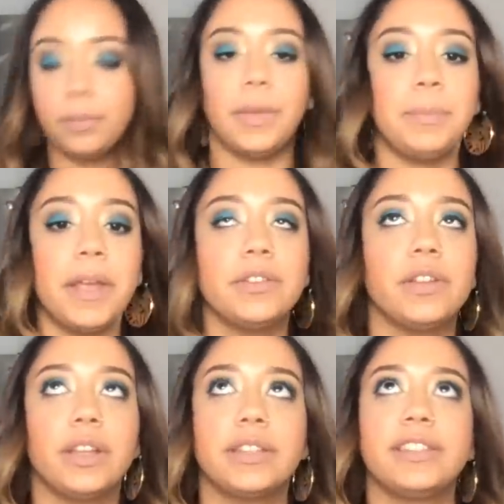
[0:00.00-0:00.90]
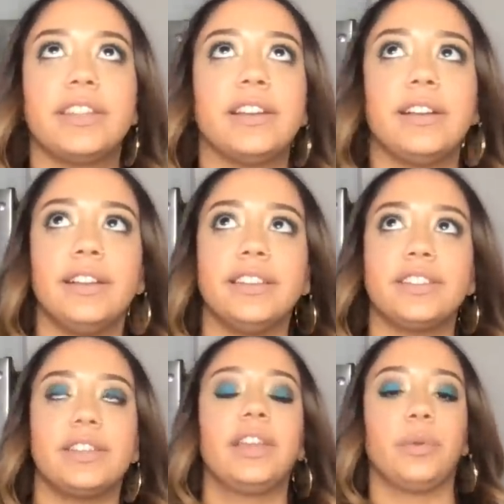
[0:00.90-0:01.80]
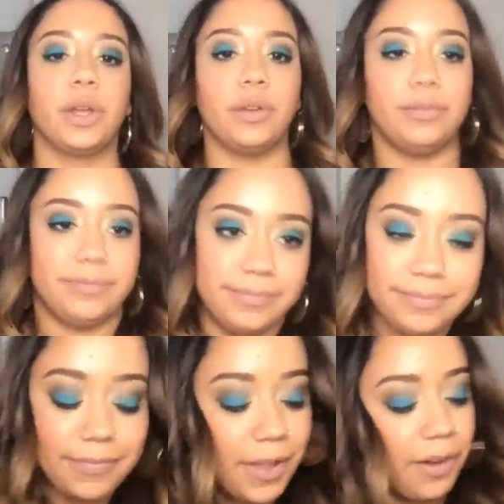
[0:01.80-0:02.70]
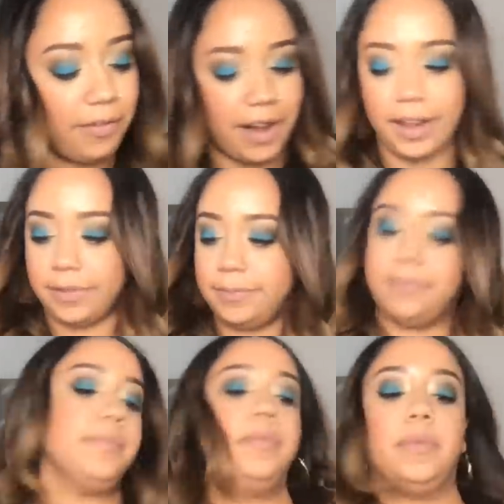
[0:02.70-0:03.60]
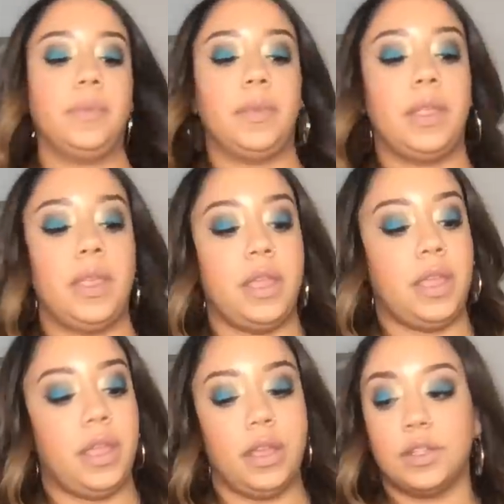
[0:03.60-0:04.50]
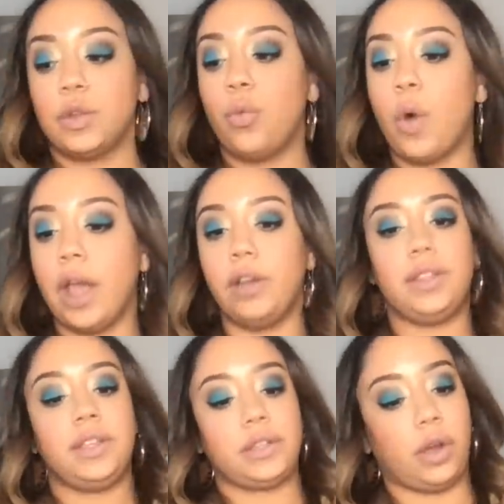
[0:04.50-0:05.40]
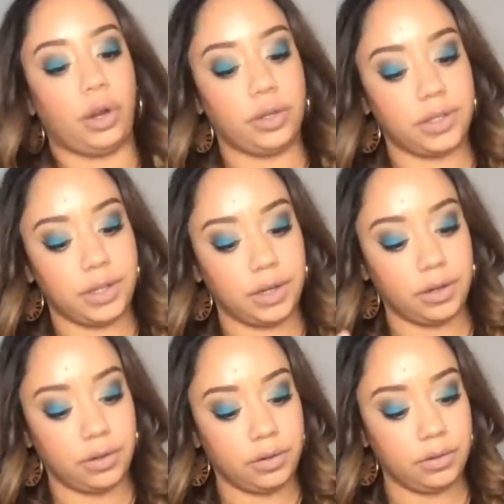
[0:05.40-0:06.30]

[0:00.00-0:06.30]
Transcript: My pants are like stuck on this. Here we go. All right. So why are these cards here?